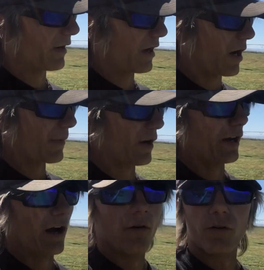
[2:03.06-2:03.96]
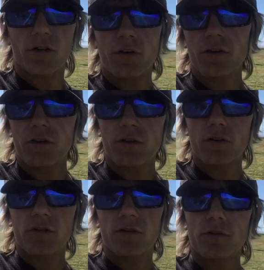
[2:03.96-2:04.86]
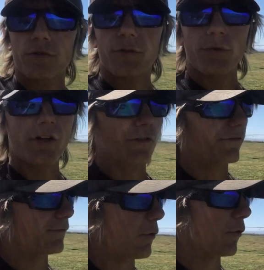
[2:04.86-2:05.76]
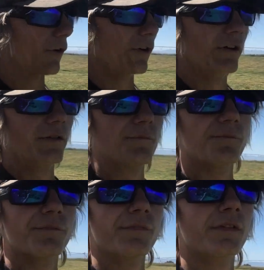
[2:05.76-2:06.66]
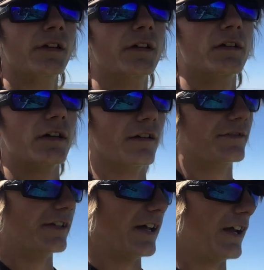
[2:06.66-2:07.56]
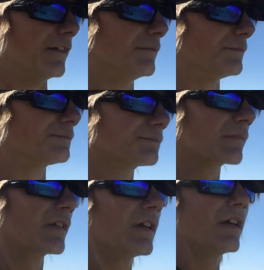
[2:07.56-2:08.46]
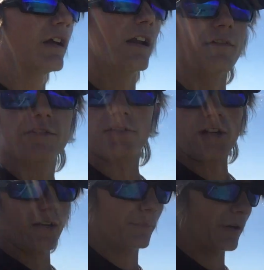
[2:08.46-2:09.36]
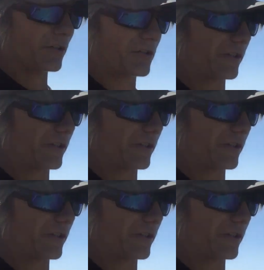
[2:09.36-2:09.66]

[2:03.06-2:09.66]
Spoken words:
right now I'm on hour 3 or 4 of today, and I've still got a bunch